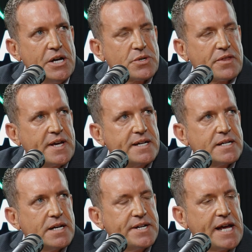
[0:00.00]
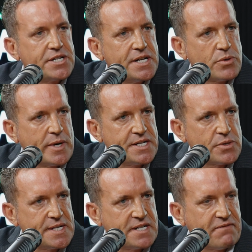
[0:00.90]
So I think next year
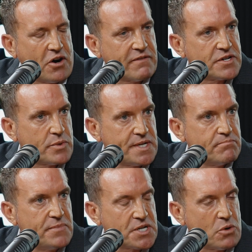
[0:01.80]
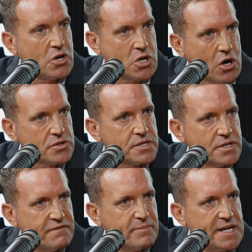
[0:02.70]
2025, because we sold a lot
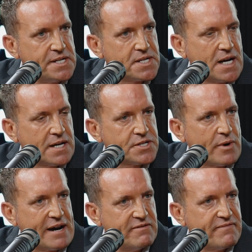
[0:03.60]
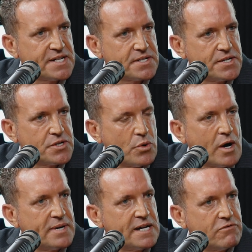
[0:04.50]
of Peninsula to our investors, who
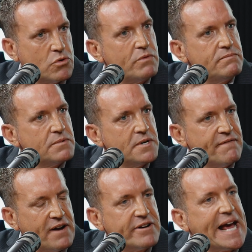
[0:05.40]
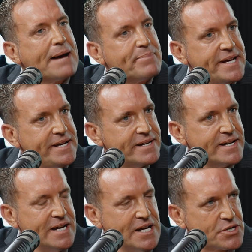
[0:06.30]
I believe are all very happy.
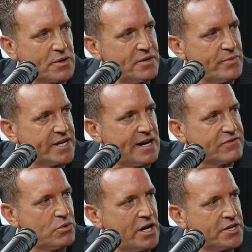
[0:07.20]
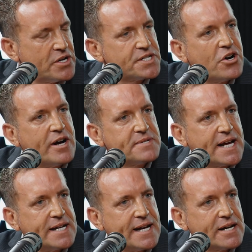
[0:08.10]
So I think we're going to have quite a nice time
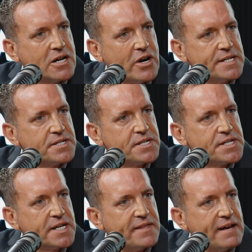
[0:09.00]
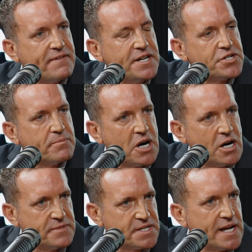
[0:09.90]
taking our clients to see their finished
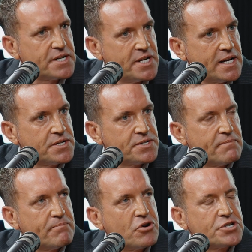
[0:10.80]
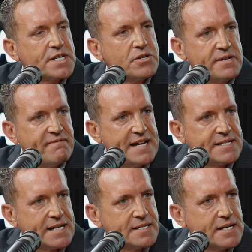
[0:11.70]
apartments next year, because the project's looking
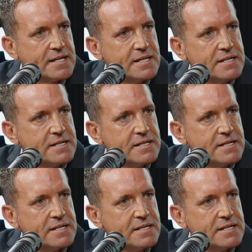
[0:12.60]
fantastic.